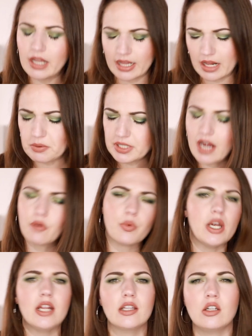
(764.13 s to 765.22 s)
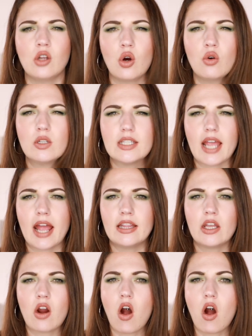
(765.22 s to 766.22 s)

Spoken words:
And I was kind of reading the notes and there